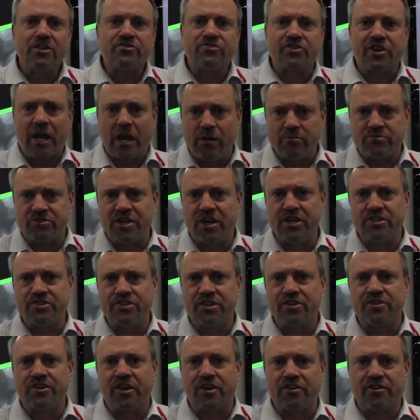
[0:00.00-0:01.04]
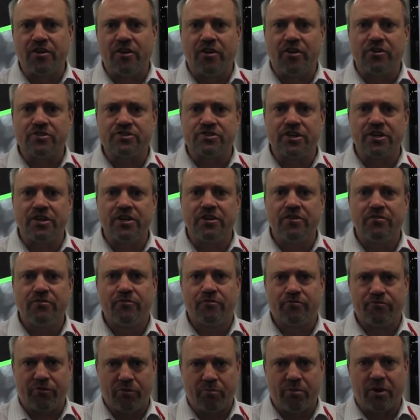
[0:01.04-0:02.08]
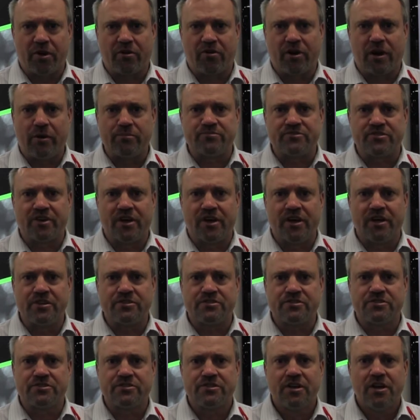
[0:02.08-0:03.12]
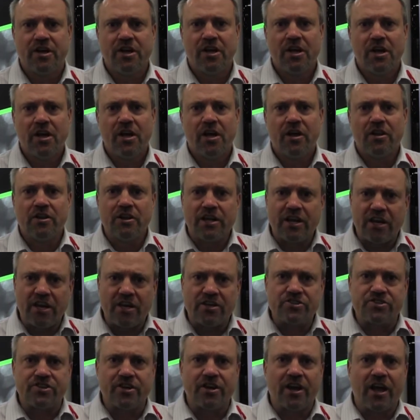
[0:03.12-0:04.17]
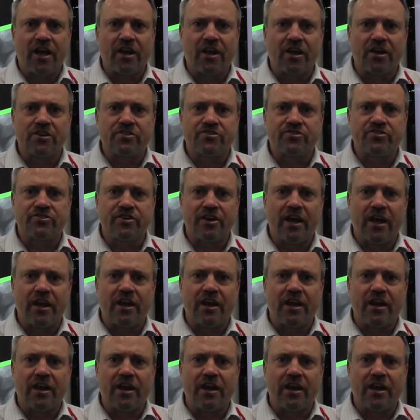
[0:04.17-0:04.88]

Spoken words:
It's game-changing technology from Bayer CropScience, leading genetics,